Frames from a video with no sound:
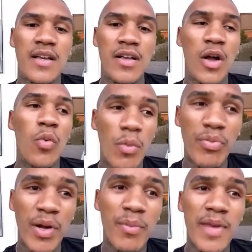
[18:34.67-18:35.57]
God won't
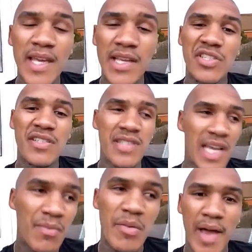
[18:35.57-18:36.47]
bring me here, just take
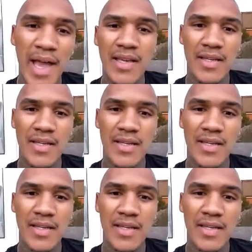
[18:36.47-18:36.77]
me back.